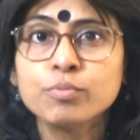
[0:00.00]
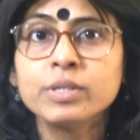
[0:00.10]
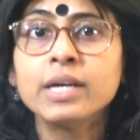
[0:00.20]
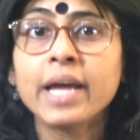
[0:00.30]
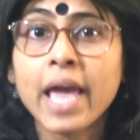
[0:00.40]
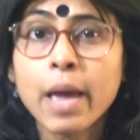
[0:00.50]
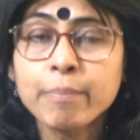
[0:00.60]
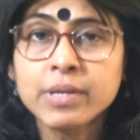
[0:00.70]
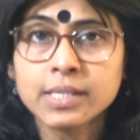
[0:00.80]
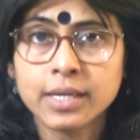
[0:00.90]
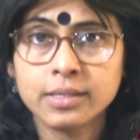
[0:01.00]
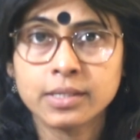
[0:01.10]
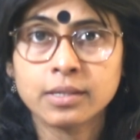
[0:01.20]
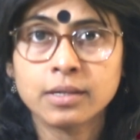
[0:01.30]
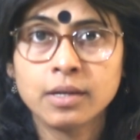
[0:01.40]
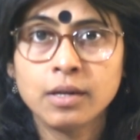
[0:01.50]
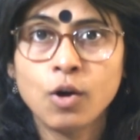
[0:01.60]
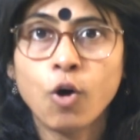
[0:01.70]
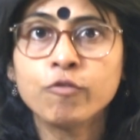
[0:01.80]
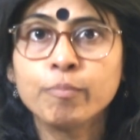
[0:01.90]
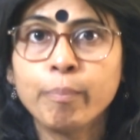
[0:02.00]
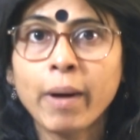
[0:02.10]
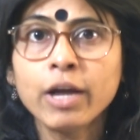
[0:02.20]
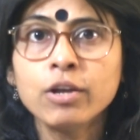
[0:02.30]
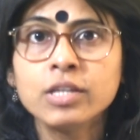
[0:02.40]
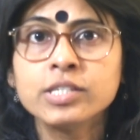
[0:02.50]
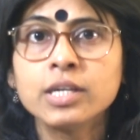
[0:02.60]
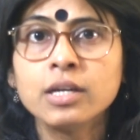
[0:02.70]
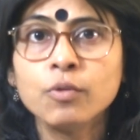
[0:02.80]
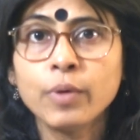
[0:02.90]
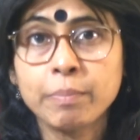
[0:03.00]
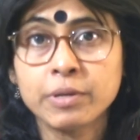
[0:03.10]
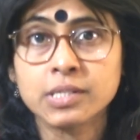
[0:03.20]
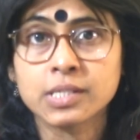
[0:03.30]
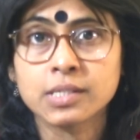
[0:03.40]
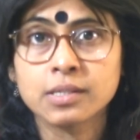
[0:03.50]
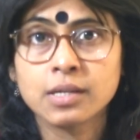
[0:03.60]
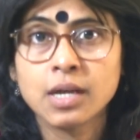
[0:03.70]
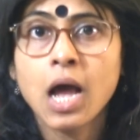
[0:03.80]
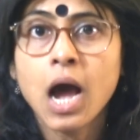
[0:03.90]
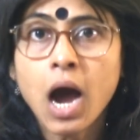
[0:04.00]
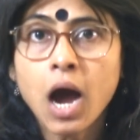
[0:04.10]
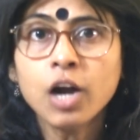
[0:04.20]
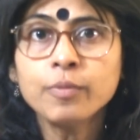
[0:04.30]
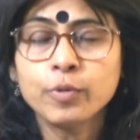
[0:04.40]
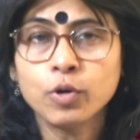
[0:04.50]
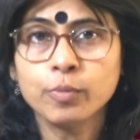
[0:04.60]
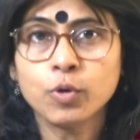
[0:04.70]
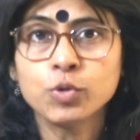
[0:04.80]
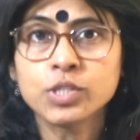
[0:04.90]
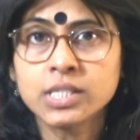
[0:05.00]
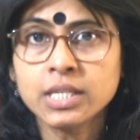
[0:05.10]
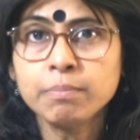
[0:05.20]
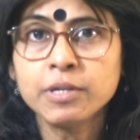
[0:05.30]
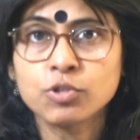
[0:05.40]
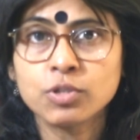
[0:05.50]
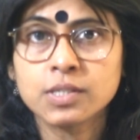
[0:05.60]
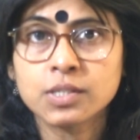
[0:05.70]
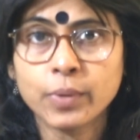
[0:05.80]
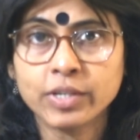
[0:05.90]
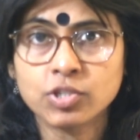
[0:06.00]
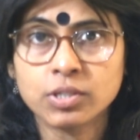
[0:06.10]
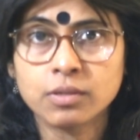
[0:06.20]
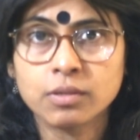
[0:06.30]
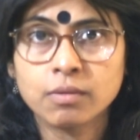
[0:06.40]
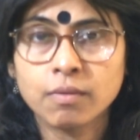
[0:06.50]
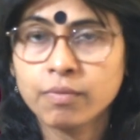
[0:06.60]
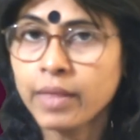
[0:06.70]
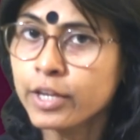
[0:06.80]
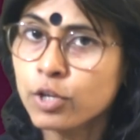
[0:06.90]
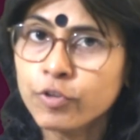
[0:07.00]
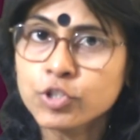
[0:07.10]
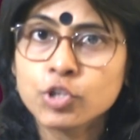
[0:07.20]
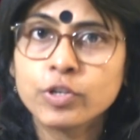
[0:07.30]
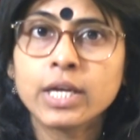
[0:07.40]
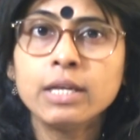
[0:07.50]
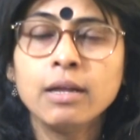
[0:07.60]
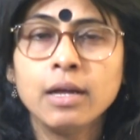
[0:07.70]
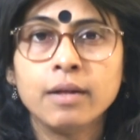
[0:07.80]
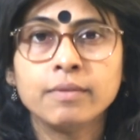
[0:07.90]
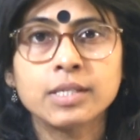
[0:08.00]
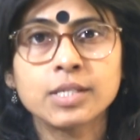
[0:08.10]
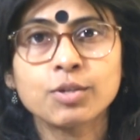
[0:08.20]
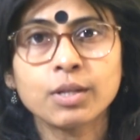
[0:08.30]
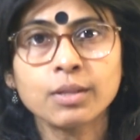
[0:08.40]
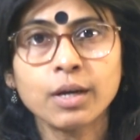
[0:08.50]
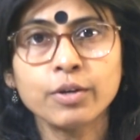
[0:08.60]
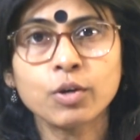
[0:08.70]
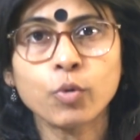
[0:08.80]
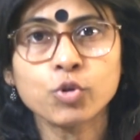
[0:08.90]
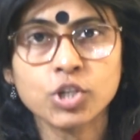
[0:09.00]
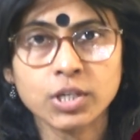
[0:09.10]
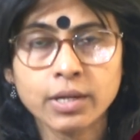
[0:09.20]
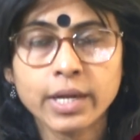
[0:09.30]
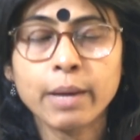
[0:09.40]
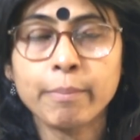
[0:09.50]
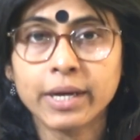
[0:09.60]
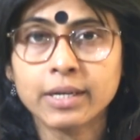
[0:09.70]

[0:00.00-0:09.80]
be the epicenter of biological weapons? Our probe goes deep into this question. Thank you for tuning in. This is Ratna. You are watching Empire